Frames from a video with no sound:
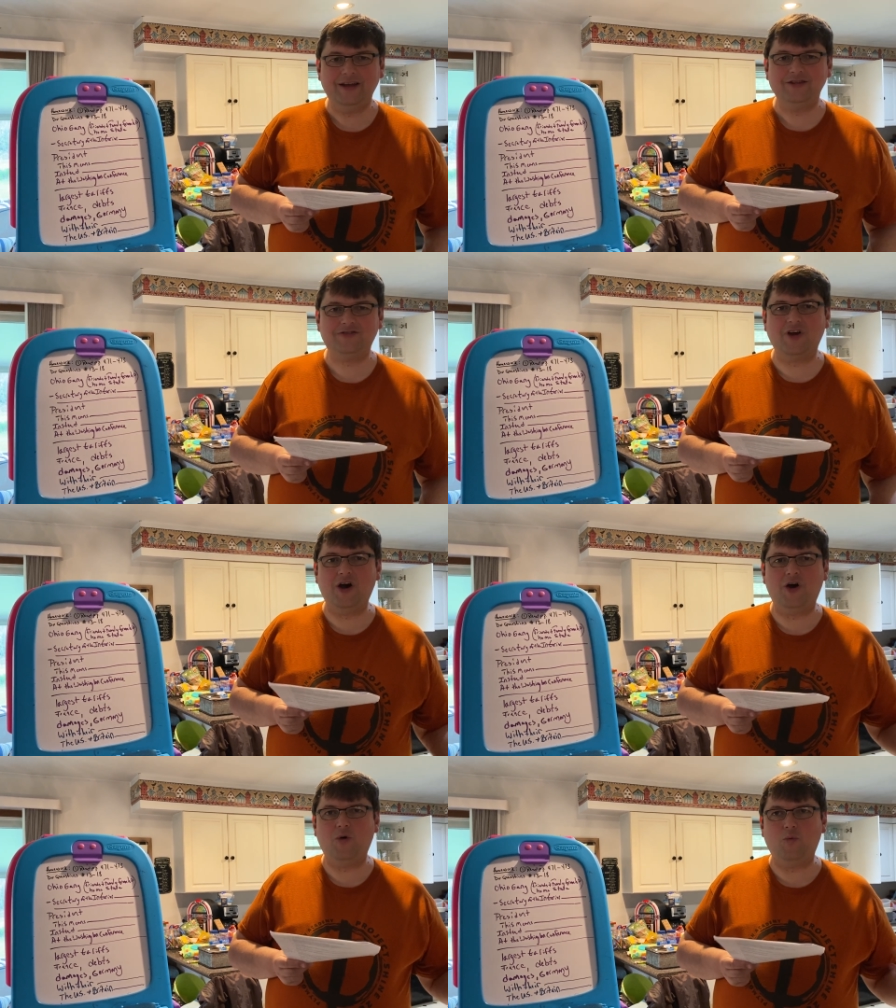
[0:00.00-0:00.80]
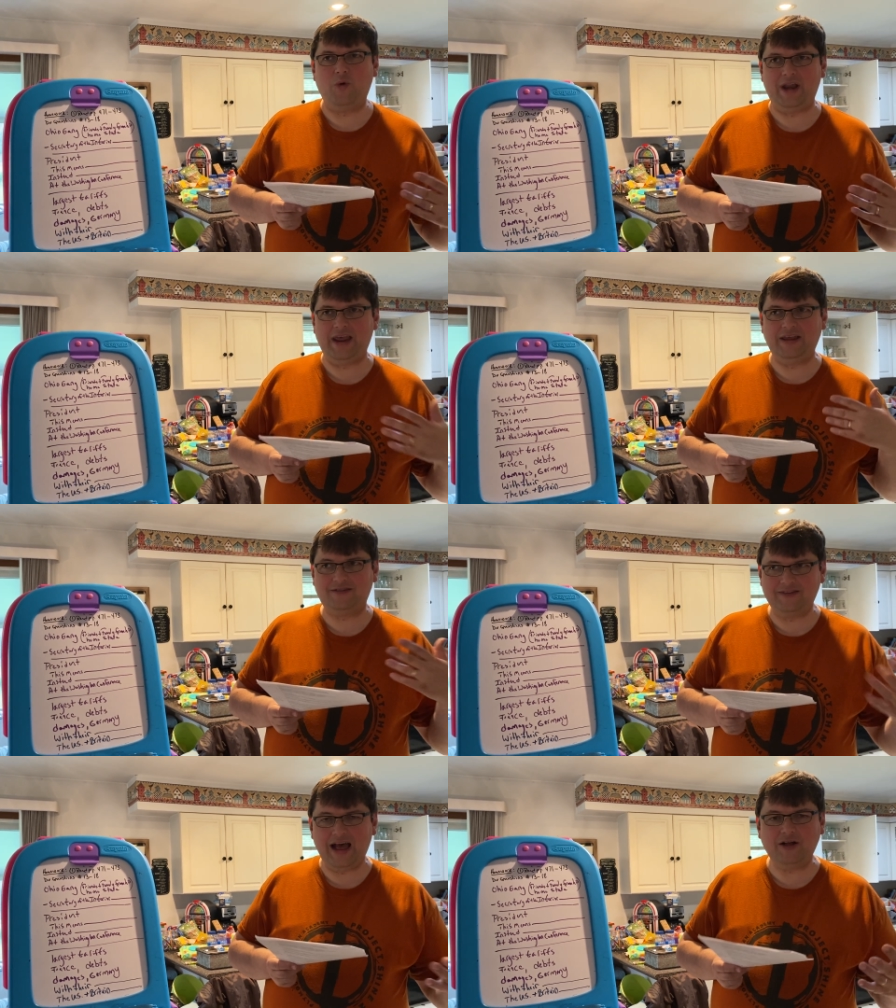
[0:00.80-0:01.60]
So when he
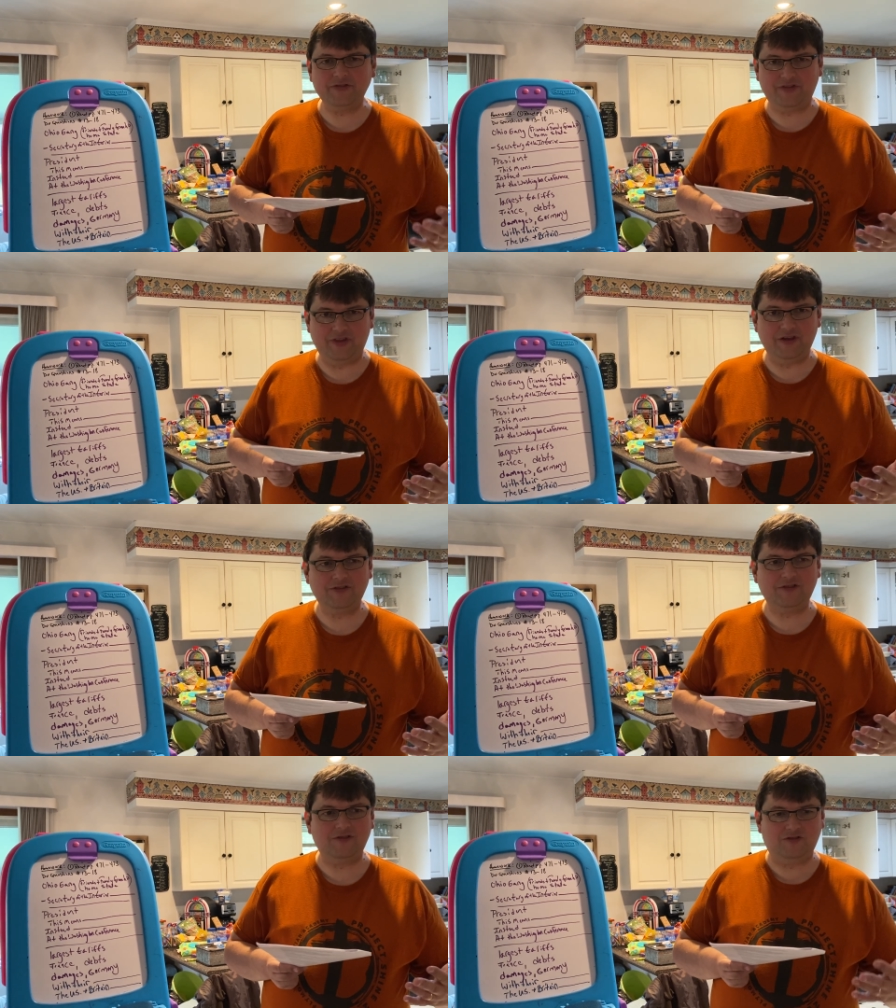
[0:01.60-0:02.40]
sells this